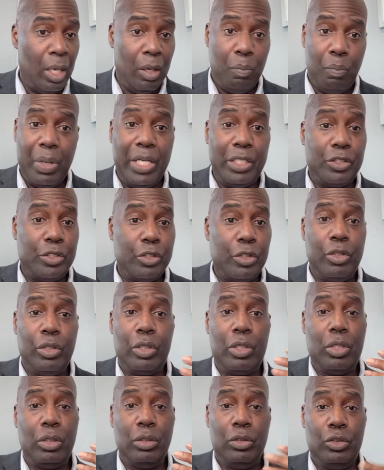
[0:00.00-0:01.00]
Make sure you're
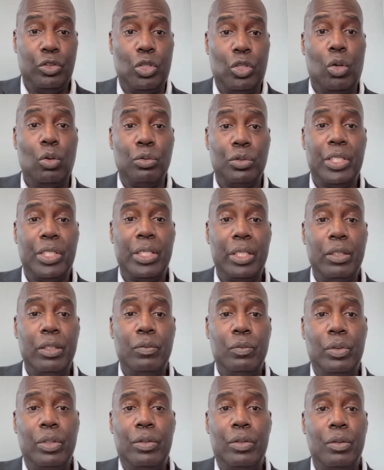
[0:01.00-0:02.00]
consulting
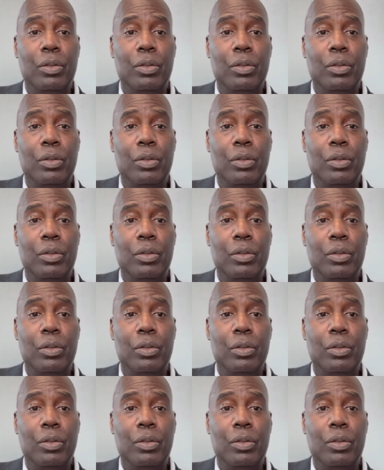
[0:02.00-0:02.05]
with,